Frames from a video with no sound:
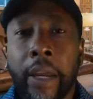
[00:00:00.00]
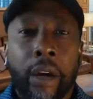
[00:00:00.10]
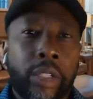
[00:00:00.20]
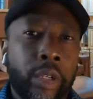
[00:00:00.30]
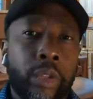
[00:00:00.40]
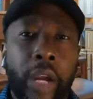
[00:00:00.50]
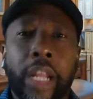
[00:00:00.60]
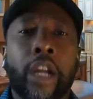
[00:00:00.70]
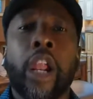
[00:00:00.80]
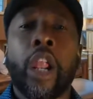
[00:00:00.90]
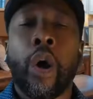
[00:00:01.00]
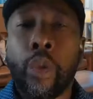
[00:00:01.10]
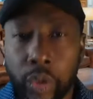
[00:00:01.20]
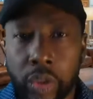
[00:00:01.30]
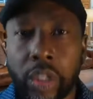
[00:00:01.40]
Or to try to
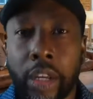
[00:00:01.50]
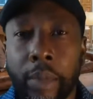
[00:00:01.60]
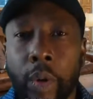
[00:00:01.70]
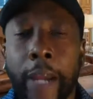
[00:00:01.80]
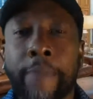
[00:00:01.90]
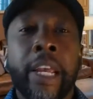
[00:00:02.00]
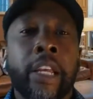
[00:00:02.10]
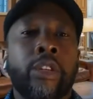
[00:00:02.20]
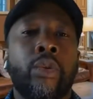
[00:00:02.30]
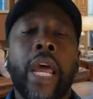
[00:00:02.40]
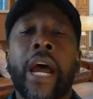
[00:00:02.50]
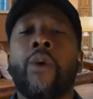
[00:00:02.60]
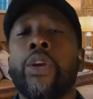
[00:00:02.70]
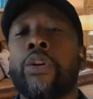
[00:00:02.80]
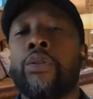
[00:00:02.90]
close them, okay? So now
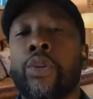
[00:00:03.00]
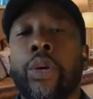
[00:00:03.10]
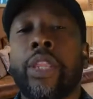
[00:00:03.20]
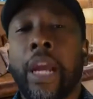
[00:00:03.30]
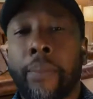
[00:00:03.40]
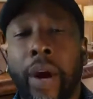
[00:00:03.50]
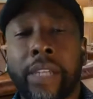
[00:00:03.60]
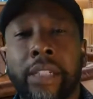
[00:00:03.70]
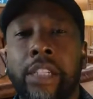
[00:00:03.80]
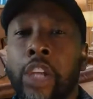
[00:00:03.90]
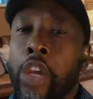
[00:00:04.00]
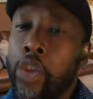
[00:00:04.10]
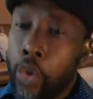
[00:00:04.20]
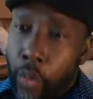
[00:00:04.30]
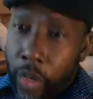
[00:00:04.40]
when you're doing that process,
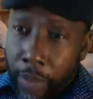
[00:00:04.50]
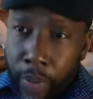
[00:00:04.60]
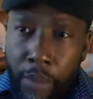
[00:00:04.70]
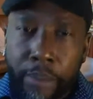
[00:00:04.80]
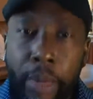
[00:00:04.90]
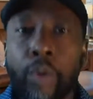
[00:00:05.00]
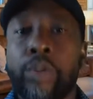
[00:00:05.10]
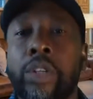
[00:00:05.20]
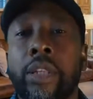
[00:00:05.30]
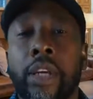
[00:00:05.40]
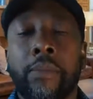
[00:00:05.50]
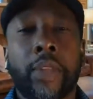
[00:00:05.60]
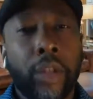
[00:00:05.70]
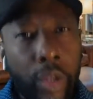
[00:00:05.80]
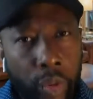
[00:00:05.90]
you will promote to them
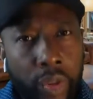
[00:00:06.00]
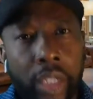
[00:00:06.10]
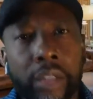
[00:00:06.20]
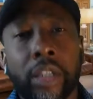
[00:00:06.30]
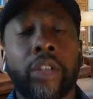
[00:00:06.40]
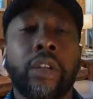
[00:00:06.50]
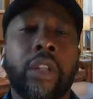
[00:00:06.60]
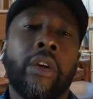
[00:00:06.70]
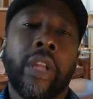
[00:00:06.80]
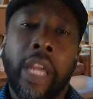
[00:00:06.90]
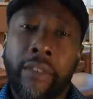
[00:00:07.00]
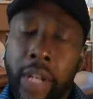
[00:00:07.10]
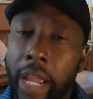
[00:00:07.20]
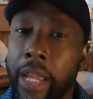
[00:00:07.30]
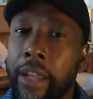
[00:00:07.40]
the new things that you're learning every
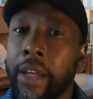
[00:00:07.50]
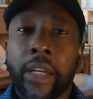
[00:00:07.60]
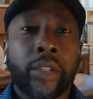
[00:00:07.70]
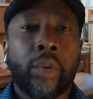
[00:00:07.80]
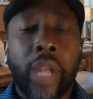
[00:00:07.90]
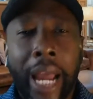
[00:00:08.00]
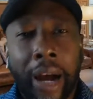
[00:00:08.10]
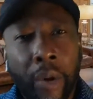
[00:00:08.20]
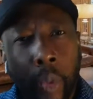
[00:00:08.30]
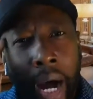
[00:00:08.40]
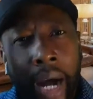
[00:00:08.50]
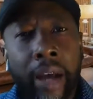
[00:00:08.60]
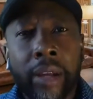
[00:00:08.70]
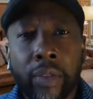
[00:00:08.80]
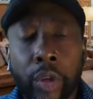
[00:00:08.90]
day. So now,
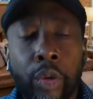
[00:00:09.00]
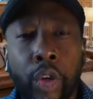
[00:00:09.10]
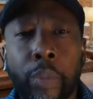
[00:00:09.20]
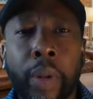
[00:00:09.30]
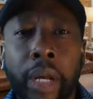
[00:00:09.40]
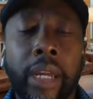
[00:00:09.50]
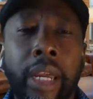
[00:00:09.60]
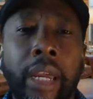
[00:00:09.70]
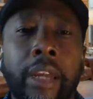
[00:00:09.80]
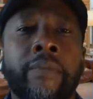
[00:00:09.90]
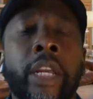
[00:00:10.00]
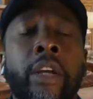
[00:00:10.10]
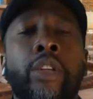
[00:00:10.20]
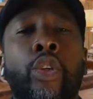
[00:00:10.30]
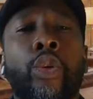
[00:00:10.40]
why do you plug in
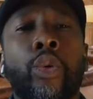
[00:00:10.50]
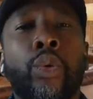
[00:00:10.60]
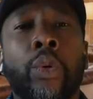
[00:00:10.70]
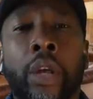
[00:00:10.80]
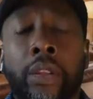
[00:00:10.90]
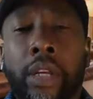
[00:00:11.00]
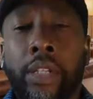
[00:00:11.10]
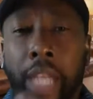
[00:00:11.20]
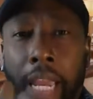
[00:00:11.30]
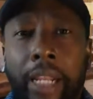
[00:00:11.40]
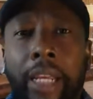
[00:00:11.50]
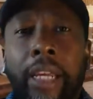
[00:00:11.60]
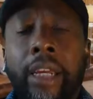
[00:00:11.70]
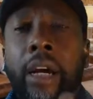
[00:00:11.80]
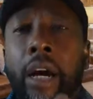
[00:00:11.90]
to the
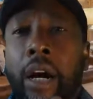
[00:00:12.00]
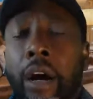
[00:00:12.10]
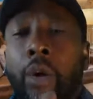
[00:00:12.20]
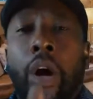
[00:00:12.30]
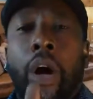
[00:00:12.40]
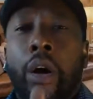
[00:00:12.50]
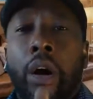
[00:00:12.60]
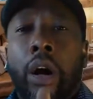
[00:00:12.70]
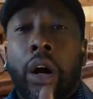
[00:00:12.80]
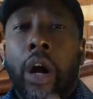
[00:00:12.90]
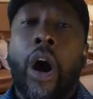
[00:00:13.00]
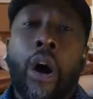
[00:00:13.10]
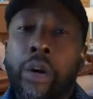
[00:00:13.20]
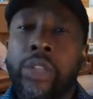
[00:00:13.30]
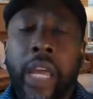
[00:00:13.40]
daily
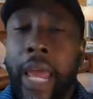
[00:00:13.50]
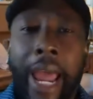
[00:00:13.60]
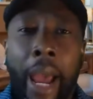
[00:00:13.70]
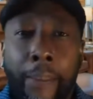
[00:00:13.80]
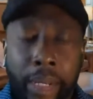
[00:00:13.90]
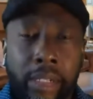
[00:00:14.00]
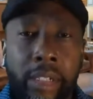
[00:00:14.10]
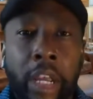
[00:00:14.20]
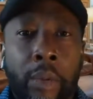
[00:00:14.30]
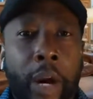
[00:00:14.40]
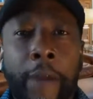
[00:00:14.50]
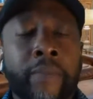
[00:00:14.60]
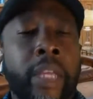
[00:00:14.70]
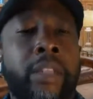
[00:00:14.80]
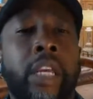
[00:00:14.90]
calls that happens,
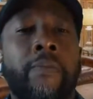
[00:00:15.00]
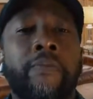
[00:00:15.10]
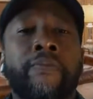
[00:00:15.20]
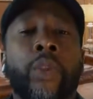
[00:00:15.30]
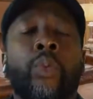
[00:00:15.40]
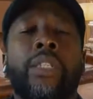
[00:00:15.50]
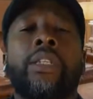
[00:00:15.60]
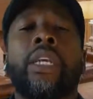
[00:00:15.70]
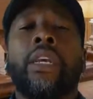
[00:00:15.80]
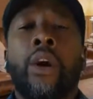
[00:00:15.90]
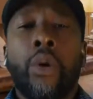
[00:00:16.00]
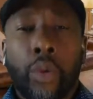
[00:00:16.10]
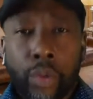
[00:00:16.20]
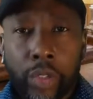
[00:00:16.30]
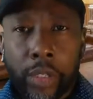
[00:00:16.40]
right? See, with
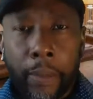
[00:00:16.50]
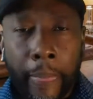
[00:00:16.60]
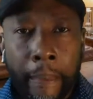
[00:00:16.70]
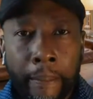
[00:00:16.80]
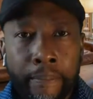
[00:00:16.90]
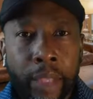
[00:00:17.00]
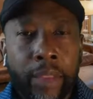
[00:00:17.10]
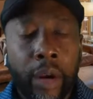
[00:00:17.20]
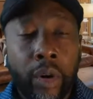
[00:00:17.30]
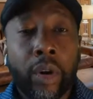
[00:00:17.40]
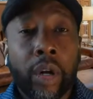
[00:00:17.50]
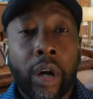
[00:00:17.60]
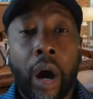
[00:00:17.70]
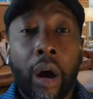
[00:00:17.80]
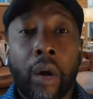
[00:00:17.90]
CEOs, they're going to
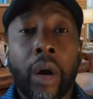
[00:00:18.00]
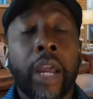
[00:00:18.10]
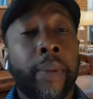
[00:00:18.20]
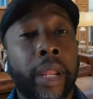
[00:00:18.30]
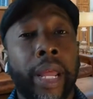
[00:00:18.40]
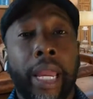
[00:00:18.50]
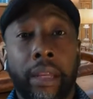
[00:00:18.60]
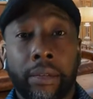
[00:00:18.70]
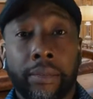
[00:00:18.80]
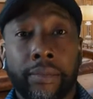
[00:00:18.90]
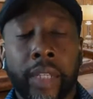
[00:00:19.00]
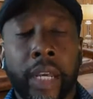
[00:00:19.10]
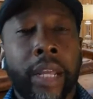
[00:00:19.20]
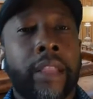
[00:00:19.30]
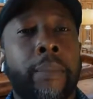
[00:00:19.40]
call a play.
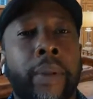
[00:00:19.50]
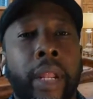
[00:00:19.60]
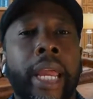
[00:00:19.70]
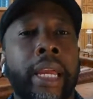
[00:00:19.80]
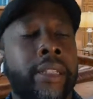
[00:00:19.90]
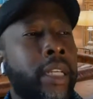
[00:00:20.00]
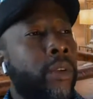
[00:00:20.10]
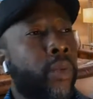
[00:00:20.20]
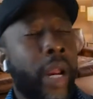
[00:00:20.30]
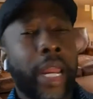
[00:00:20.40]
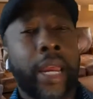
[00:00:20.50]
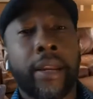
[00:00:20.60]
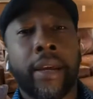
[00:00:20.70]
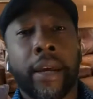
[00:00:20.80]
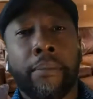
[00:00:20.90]
The play is then
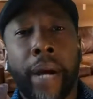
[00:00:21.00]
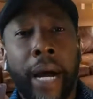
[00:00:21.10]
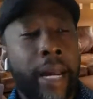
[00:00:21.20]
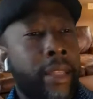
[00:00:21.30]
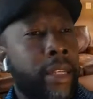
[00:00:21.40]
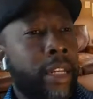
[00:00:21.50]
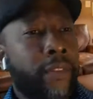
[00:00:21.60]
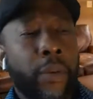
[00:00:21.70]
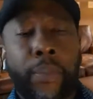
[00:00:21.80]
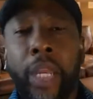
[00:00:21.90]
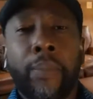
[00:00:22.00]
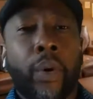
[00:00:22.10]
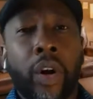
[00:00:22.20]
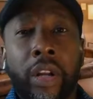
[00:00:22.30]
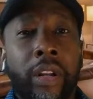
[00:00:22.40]
ran by the different
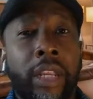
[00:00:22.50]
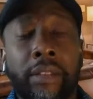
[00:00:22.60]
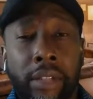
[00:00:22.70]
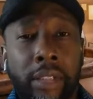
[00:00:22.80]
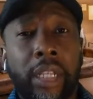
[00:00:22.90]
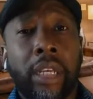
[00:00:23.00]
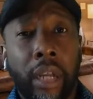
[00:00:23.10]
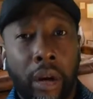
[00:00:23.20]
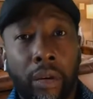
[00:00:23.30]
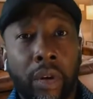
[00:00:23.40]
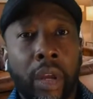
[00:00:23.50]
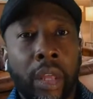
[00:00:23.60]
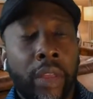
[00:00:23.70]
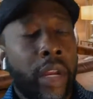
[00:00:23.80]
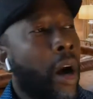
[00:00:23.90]
people underneath the CEO.
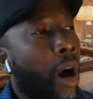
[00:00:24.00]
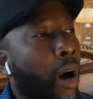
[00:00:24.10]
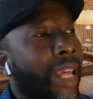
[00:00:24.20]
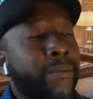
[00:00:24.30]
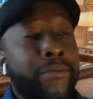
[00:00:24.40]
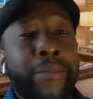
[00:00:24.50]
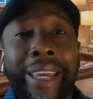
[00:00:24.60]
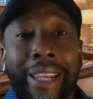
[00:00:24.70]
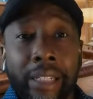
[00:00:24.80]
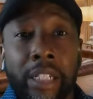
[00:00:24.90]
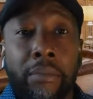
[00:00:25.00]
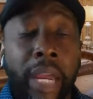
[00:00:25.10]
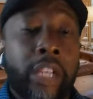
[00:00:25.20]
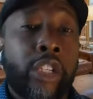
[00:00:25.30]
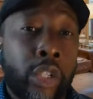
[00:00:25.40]
They're calling meetings to
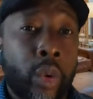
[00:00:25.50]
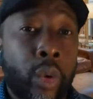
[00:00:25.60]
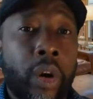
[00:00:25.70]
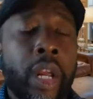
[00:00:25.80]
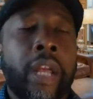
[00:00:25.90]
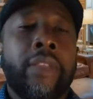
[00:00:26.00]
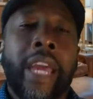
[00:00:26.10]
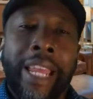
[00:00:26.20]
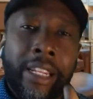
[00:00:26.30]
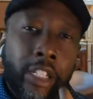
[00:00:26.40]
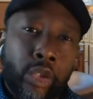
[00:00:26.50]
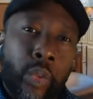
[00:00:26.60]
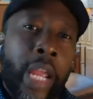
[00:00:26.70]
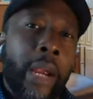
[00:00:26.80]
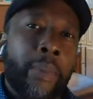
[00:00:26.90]
make sure that it is
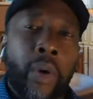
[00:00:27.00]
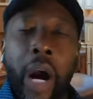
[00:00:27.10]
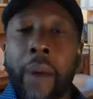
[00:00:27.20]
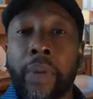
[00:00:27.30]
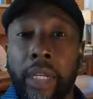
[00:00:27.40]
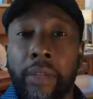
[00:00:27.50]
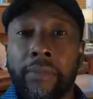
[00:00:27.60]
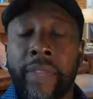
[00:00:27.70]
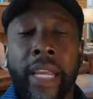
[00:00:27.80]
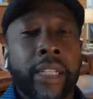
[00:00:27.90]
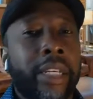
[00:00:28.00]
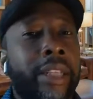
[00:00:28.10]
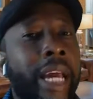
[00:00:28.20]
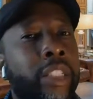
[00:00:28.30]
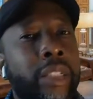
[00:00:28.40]
ran properly. See,
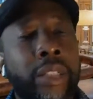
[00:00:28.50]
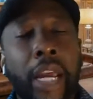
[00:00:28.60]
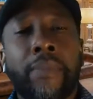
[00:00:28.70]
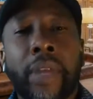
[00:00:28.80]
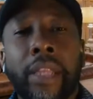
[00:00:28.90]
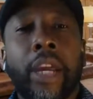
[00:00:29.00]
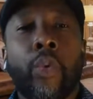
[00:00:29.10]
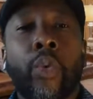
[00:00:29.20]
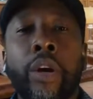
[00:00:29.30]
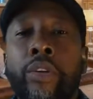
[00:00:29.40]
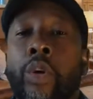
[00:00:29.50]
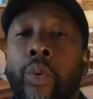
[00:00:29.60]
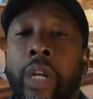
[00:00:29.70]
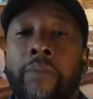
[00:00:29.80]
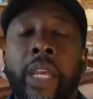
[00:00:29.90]
that's the same thing that we're
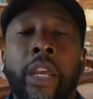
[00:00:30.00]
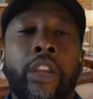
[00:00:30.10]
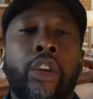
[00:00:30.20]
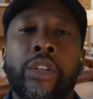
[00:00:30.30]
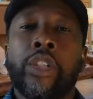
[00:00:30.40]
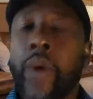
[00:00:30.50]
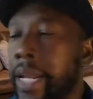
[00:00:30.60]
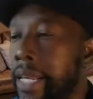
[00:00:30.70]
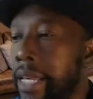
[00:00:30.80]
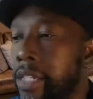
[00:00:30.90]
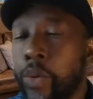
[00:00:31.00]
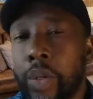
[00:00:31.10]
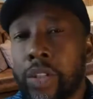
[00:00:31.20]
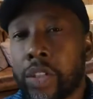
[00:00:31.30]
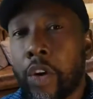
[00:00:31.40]
doing. You're trying to get
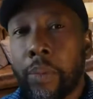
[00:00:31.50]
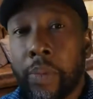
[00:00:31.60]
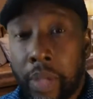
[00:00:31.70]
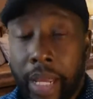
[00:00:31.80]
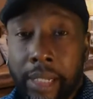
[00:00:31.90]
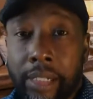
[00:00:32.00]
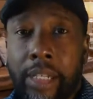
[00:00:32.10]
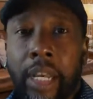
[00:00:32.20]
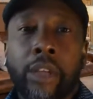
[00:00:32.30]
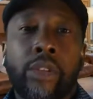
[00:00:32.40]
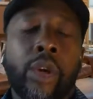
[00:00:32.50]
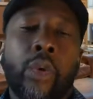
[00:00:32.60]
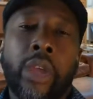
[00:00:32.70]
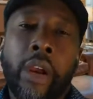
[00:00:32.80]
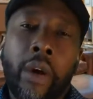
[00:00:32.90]
to a certain place.
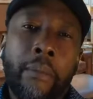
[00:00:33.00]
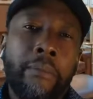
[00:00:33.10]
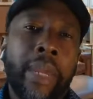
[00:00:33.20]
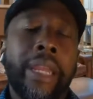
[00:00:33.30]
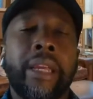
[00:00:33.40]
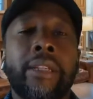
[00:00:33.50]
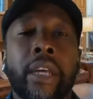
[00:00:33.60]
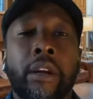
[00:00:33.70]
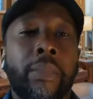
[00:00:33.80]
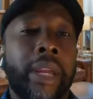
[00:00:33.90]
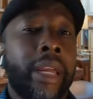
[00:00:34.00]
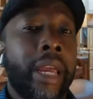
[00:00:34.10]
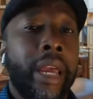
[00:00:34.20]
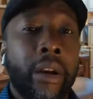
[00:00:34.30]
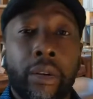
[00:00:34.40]
So there are meetings that are being
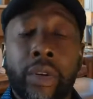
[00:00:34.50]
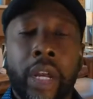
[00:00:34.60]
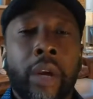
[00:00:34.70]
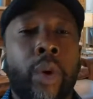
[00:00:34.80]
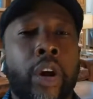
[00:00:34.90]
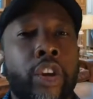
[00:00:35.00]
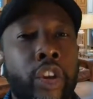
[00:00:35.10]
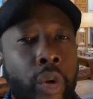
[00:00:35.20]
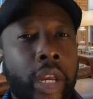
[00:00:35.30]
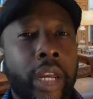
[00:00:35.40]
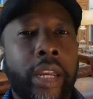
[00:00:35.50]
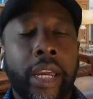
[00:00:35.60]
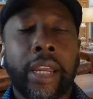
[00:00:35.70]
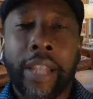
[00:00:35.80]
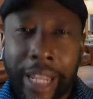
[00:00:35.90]
held where you can
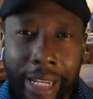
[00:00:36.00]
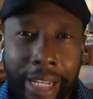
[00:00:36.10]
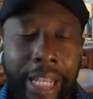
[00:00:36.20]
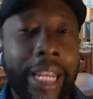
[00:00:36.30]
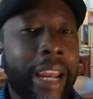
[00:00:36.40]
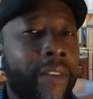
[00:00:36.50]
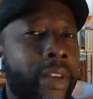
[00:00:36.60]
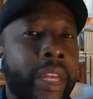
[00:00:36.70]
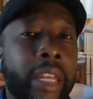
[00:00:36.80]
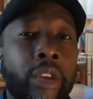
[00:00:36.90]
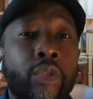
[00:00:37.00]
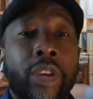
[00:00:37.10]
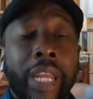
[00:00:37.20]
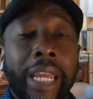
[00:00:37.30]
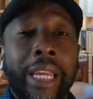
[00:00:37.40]
get and glean everything you
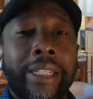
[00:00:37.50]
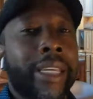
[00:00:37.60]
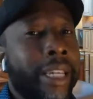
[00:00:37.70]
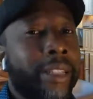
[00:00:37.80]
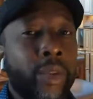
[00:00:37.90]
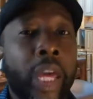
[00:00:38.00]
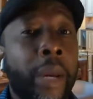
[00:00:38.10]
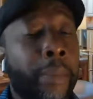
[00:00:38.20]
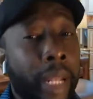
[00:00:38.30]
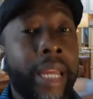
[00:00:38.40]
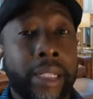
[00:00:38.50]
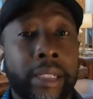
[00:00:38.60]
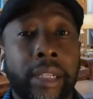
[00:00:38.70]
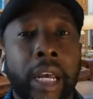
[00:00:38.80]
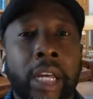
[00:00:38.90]
need to get to that place.